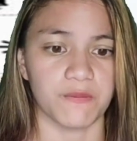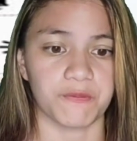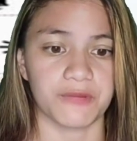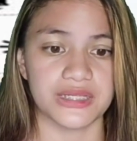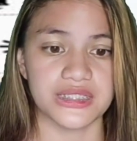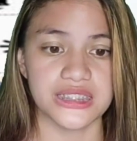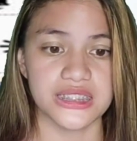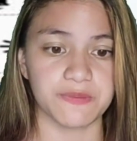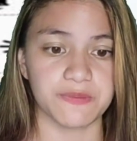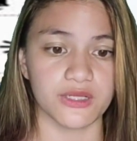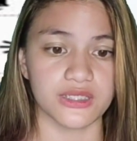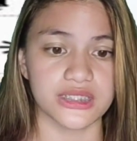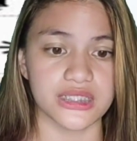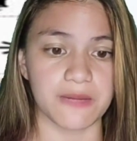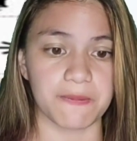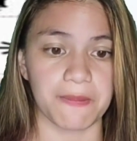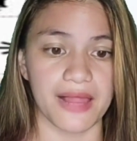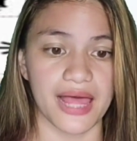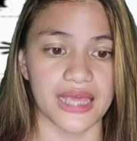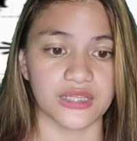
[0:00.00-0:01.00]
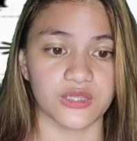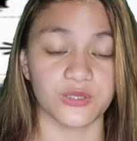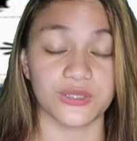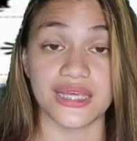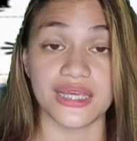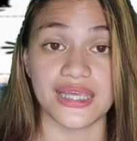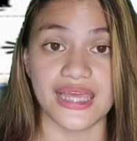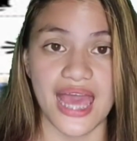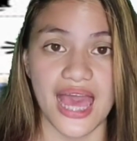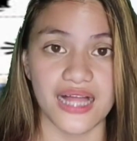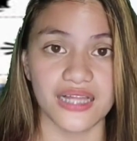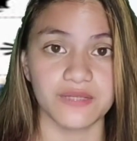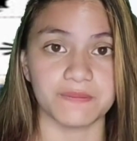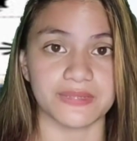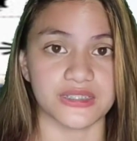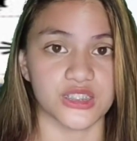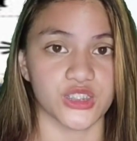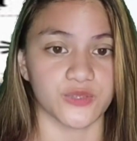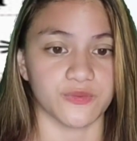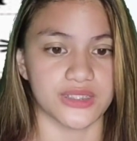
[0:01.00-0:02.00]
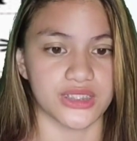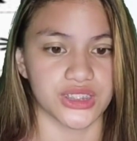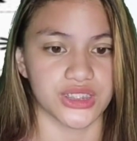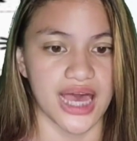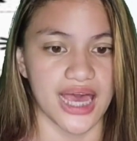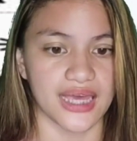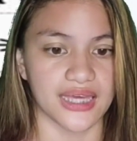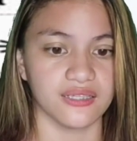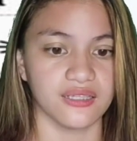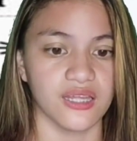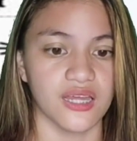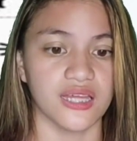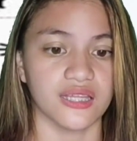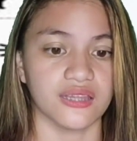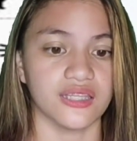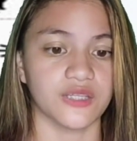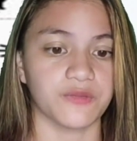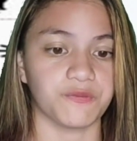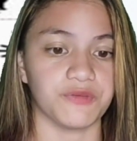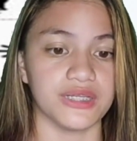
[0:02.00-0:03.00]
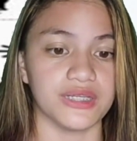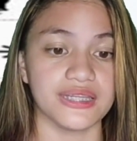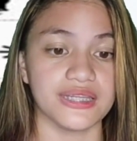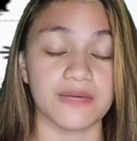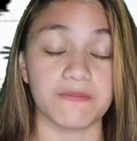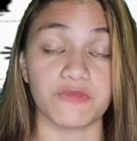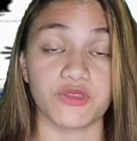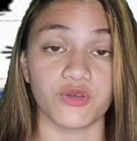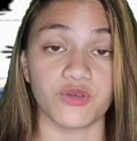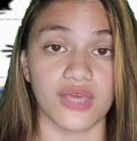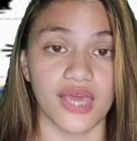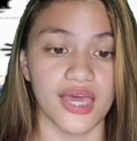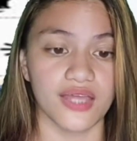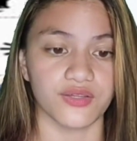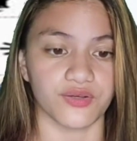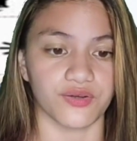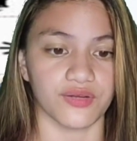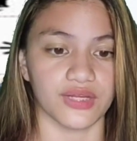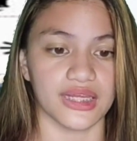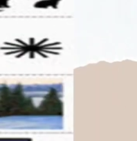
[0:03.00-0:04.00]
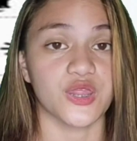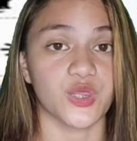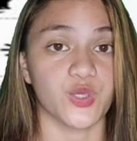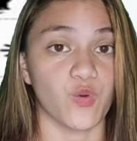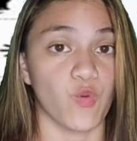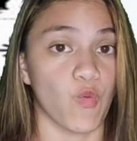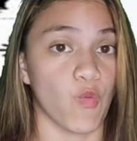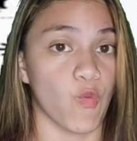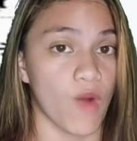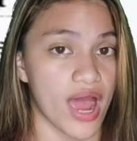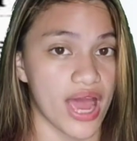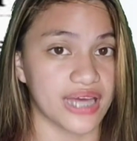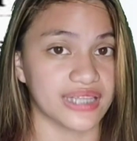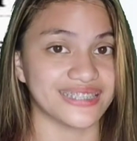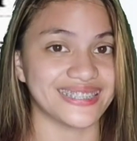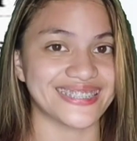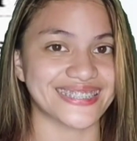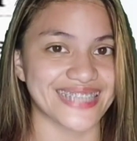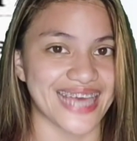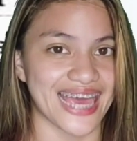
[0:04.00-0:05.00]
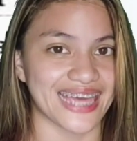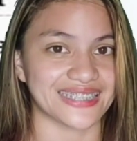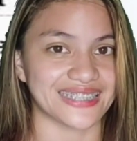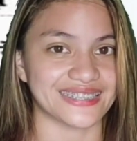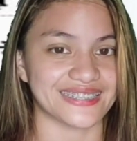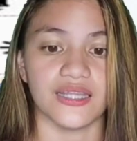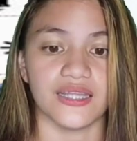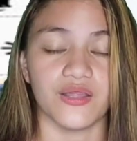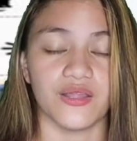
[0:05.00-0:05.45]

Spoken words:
Principles apply to the elements of design that bring them together into one design.